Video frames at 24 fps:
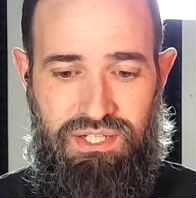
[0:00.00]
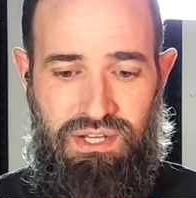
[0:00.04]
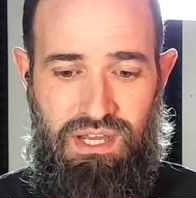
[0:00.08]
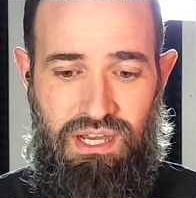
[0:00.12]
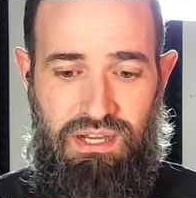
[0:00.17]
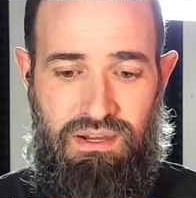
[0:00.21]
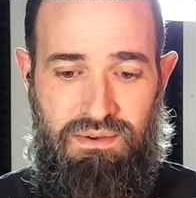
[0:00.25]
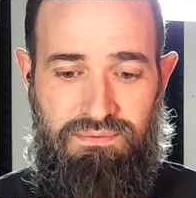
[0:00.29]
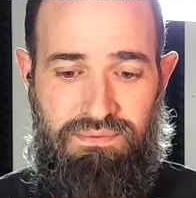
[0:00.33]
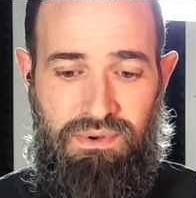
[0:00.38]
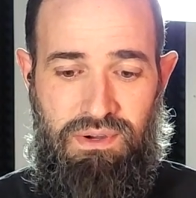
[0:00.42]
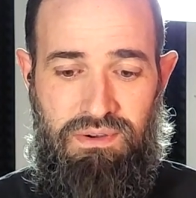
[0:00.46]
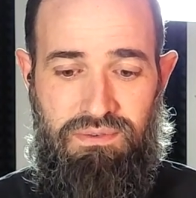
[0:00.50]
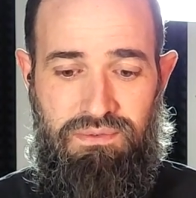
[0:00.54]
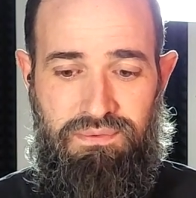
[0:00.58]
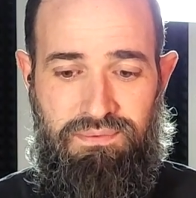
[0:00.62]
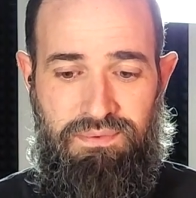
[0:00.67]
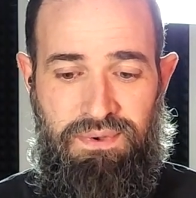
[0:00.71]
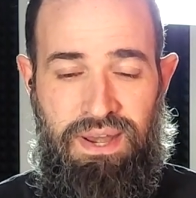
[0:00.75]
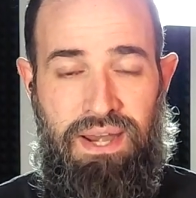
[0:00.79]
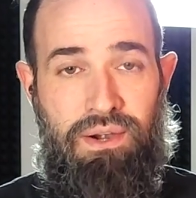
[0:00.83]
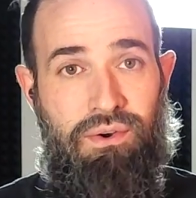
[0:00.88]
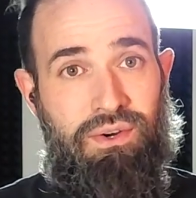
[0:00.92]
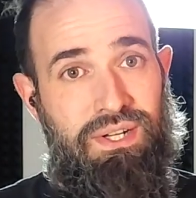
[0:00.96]
of
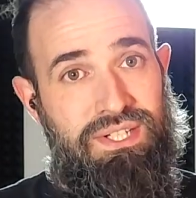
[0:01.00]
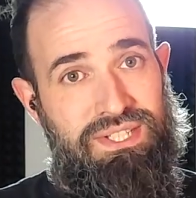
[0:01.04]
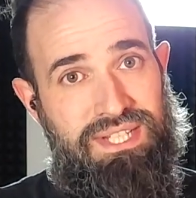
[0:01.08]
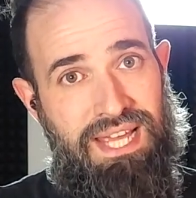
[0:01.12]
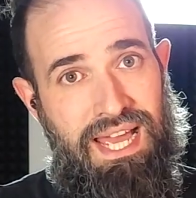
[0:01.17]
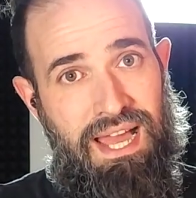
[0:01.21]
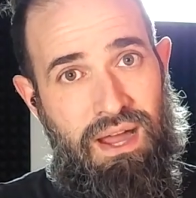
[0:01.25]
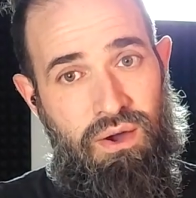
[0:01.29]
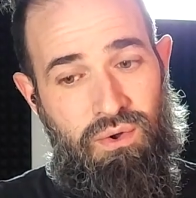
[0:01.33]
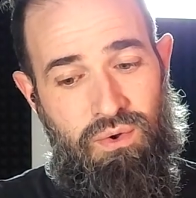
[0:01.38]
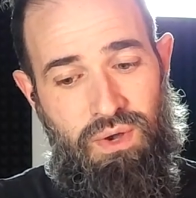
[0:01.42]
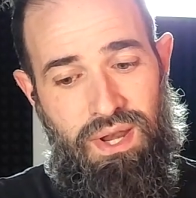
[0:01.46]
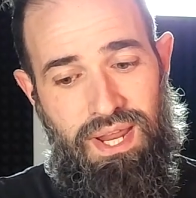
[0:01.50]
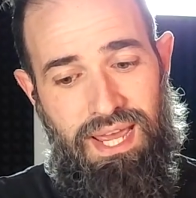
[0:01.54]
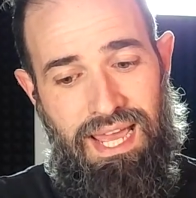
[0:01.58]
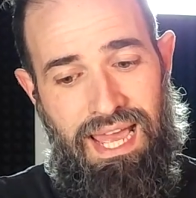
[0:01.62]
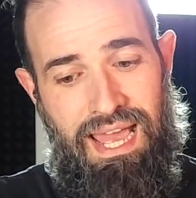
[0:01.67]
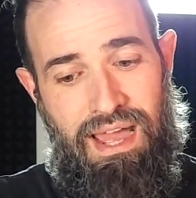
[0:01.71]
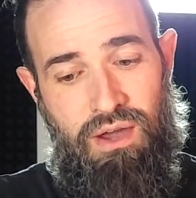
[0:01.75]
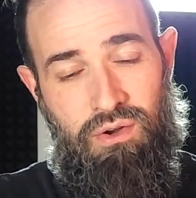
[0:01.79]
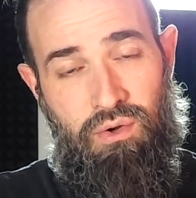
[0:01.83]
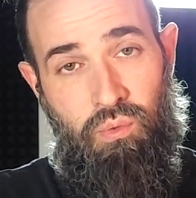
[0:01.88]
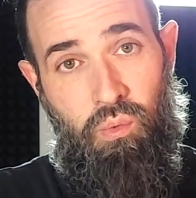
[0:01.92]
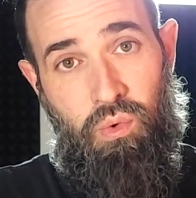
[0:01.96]
narrowing down
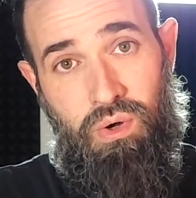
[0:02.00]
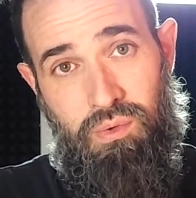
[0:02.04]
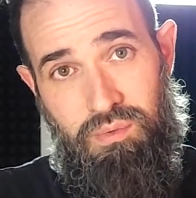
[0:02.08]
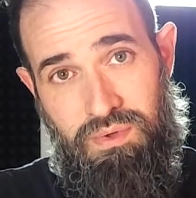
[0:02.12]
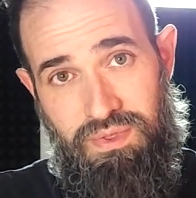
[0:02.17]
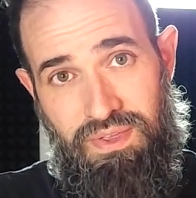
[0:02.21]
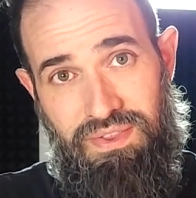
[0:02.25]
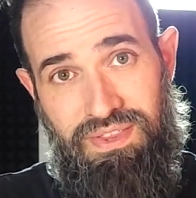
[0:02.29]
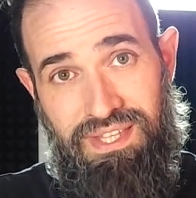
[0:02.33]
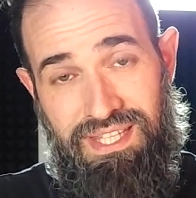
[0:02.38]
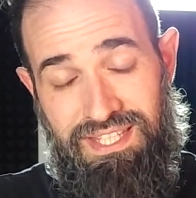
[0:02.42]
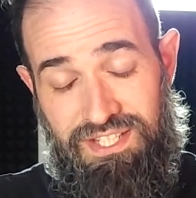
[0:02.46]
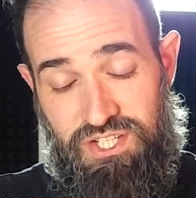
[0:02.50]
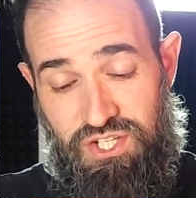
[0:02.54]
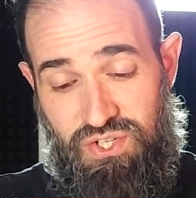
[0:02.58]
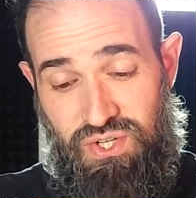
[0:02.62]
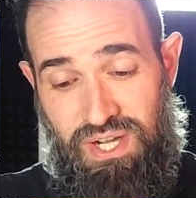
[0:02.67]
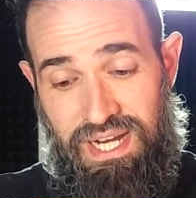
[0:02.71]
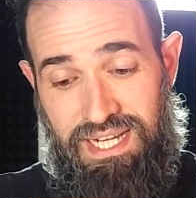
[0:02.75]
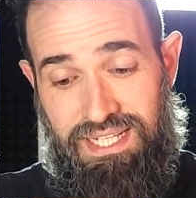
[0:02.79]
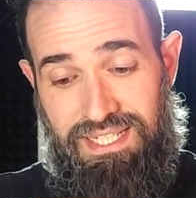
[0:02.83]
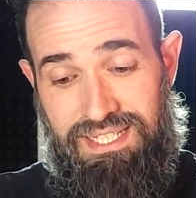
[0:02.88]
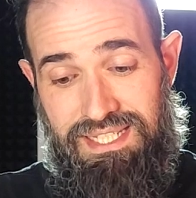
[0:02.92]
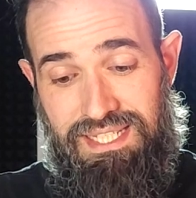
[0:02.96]
how to work within the
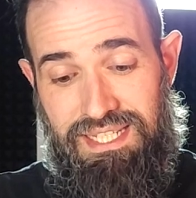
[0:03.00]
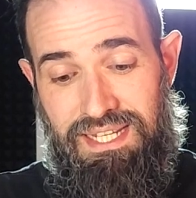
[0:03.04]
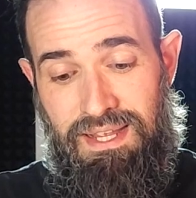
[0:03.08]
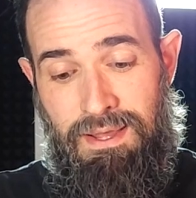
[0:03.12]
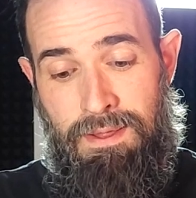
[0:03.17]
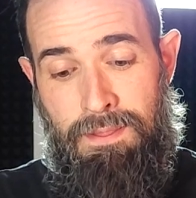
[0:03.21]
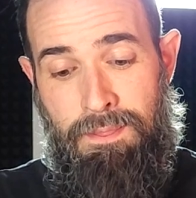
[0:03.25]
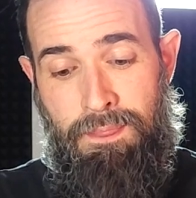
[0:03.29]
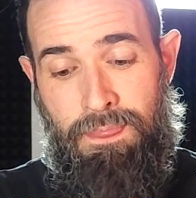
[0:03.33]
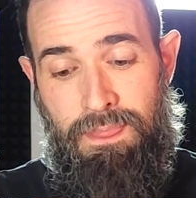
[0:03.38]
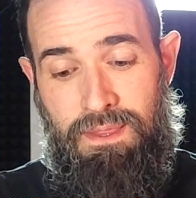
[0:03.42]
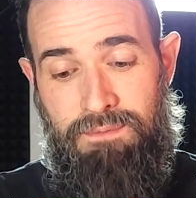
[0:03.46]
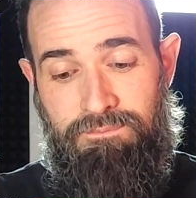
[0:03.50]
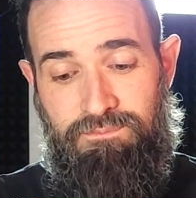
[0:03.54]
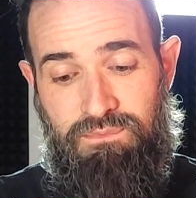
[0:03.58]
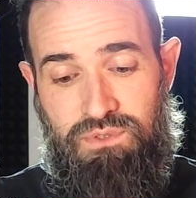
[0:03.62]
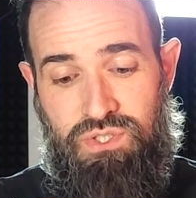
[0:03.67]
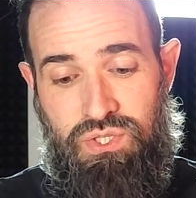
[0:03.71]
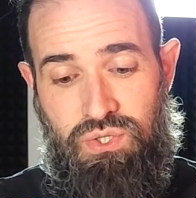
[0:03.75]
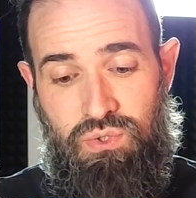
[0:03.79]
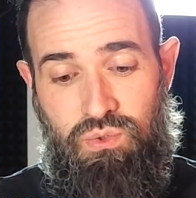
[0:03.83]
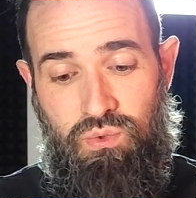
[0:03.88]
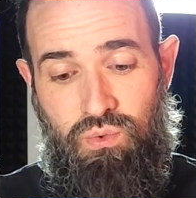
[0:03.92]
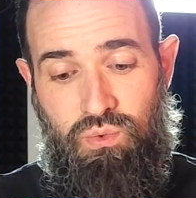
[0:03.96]
constraints,
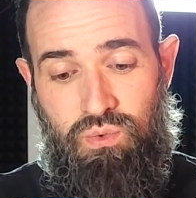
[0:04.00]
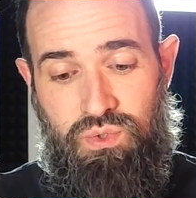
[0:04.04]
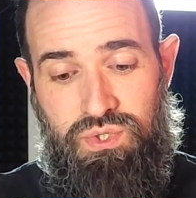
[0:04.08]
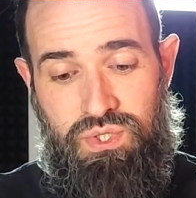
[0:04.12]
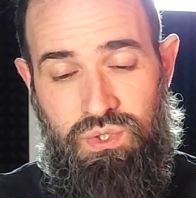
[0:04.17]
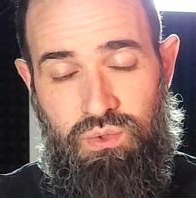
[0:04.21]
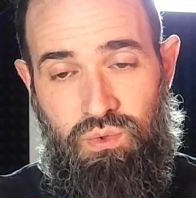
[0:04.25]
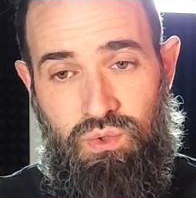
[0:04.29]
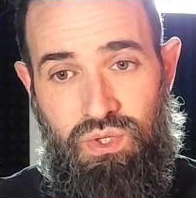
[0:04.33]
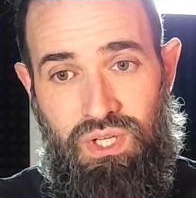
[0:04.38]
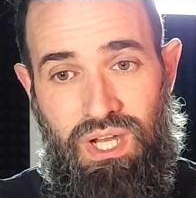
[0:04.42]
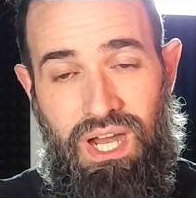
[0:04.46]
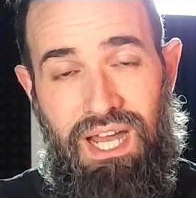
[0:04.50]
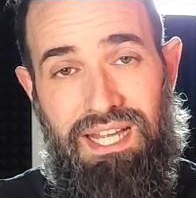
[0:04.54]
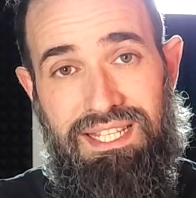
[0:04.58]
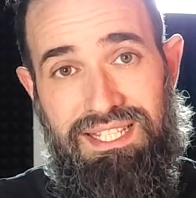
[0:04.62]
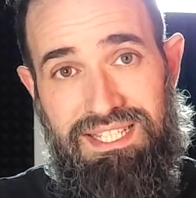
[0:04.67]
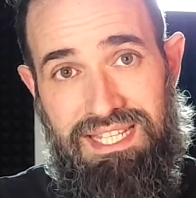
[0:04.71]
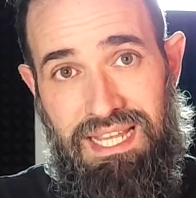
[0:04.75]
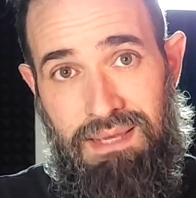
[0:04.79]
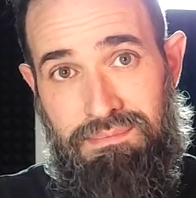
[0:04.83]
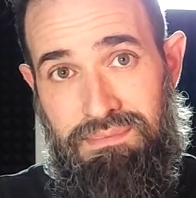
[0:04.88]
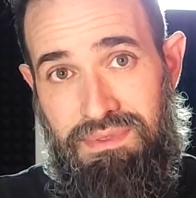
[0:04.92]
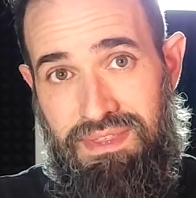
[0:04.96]
to
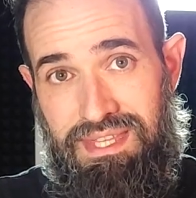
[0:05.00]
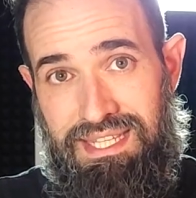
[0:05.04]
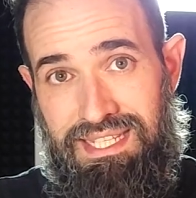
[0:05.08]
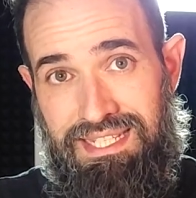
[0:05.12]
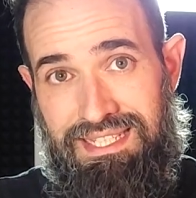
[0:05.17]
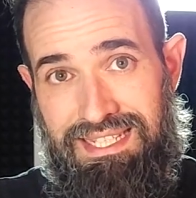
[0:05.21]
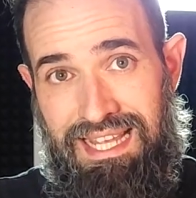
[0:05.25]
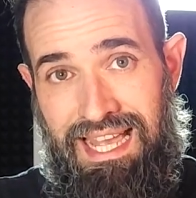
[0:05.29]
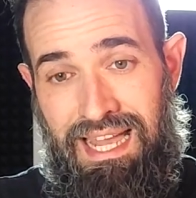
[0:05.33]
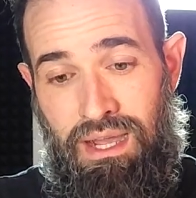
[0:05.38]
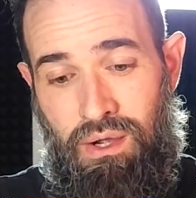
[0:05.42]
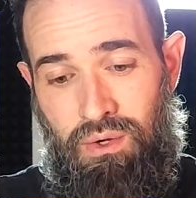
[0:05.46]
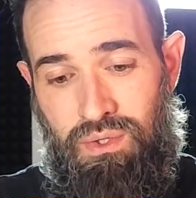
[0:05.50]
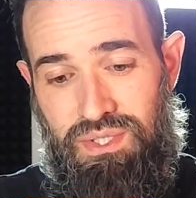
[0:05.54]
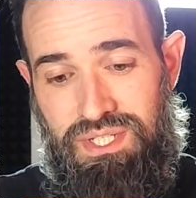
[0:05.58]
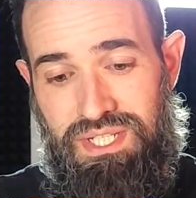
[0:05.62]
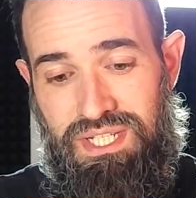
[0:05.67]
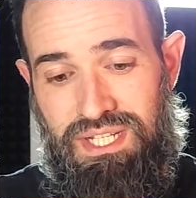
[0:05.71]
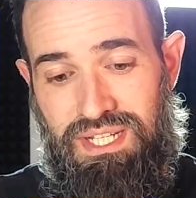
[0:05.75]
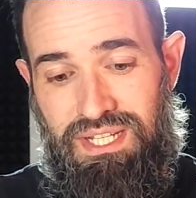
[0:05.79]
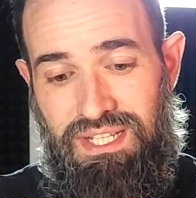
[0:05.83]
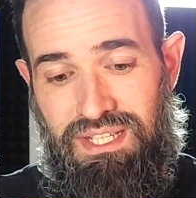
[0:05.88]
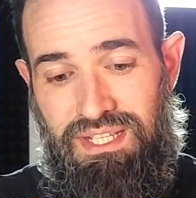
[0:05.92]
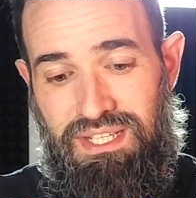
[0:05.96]
concept things out,
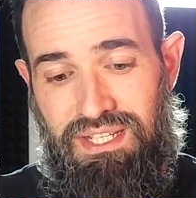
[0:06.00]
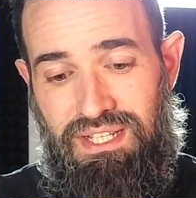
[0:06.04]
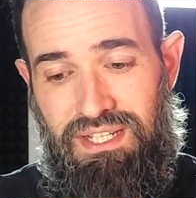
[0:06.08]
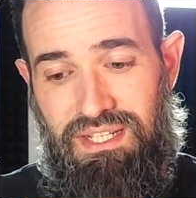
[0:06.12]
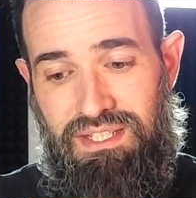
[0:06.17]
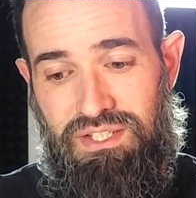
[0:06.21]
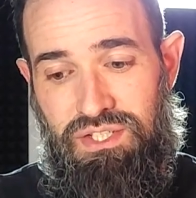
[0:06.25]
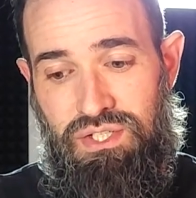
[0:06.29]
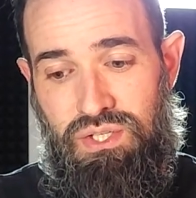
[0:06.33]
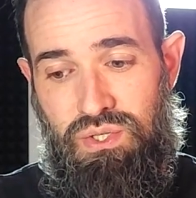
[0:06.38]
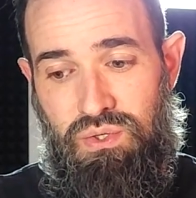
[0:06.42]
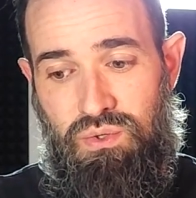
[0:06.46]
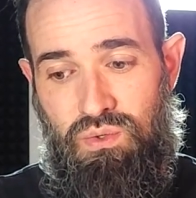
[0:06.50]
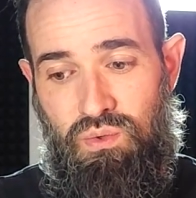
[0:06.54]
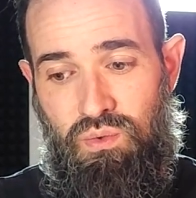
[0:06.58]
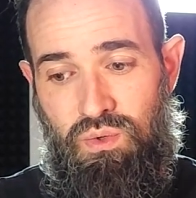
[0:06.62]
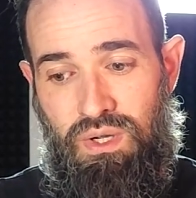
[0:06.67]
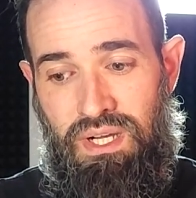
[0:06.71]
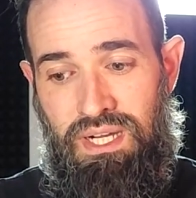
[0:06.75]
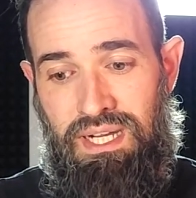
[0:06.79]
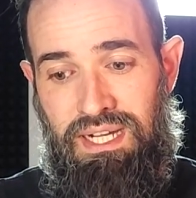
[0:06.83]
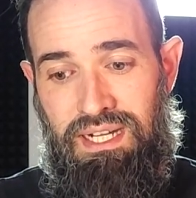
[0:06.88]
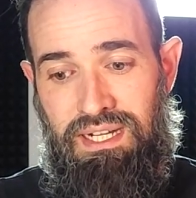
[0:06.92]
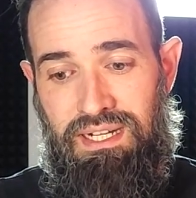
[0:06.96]

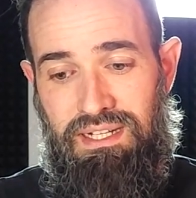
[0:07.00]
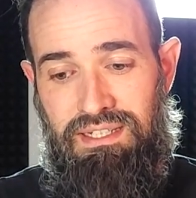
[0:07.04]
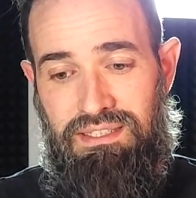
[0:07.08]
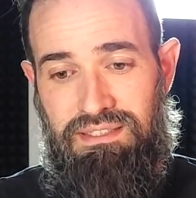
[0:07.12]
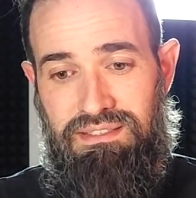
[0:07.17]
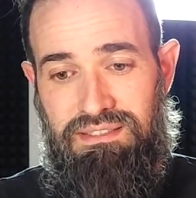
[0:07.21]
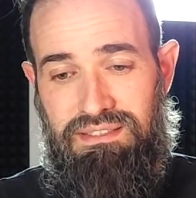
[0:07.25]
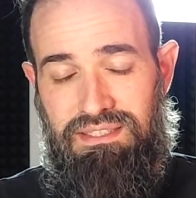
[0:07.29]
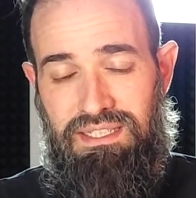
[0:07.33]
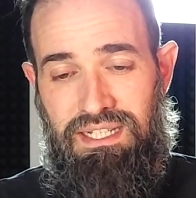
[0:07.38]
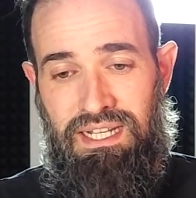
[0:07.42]
to